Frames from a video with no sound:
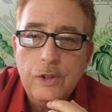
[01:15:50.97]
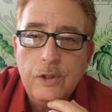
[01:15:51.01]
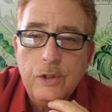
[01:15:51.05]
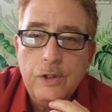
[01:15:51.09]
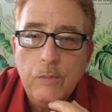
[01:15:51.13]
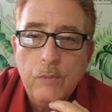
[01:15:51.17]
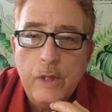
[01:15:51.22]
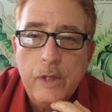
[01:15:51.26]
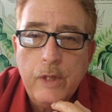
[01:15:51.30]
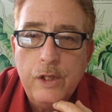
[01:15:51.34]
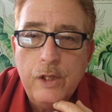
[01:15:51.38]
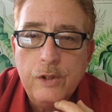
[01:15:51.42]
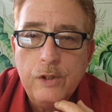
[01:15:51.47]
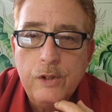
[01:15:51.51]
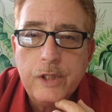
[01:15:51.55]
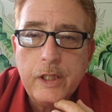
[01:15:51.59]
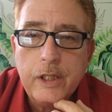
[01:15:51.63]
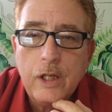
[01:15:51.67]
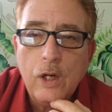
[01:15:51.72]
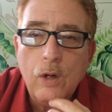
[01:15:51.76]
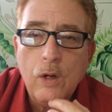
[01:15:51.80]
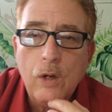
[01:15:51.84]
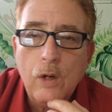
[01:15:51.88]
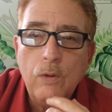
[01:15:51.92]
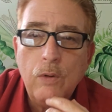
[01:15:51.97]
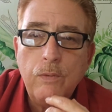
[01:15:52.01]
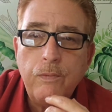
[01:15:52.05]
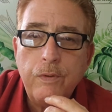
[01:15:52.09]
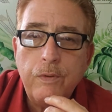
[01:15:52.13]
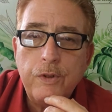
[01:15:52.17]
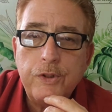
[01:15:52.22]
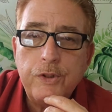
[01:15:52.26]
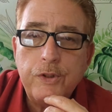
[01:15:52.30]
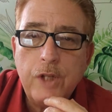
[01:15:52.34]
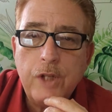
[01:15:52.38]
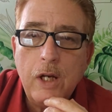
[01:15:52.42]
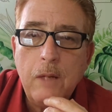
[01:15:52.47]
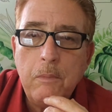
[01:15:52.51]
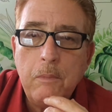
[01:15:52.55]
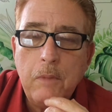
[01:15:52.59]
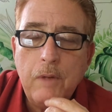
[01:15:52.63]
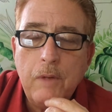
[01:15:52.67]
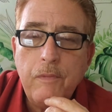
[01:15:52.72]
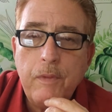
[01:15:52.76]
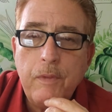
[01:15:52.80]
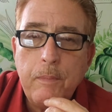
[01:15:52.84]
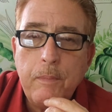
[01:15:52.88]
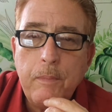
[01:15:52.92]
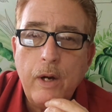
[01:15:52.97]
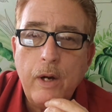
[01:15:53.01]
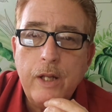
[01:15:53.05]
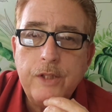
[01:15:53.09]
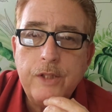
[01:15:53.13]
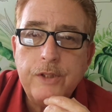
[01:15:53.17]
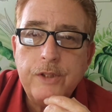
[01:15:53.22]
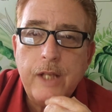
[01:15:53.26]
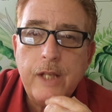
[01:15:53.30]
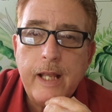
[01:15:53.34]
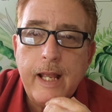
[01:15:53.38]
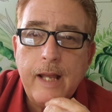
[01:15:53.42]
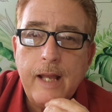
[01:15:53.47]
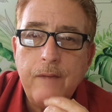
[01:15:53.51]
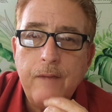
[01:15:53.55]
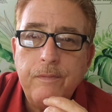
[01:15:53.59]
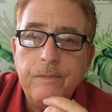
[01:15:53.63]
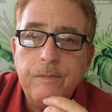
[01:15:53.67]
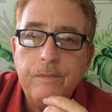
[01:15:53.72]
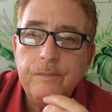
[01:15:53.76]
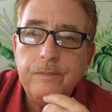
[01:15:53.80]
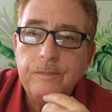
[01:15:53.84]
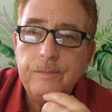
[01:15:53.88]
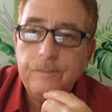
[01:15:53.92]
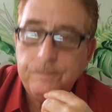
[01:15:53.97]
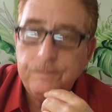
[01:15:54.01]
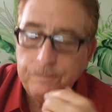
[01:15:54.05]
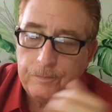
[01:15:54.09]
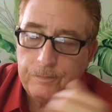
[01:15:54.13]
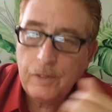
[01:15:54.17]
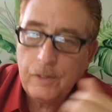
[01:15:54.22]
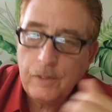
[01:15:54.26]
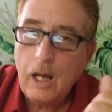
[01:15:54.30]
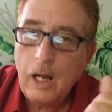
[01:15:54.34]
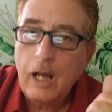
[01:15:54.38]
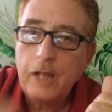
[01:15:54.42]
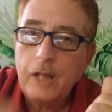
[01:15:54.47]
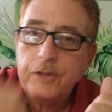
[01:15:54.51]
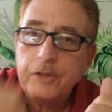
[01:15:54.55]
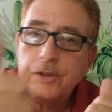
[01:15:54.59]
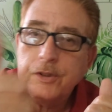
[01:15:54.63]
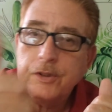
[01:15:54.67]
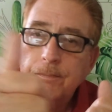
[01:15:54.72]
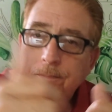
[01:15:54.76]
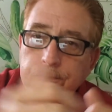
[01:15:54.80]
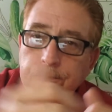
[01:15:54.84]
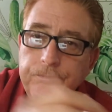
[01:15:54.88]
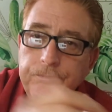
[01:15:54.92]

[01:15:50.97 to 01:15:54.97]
We used to go for some of the parties they had. Awesome.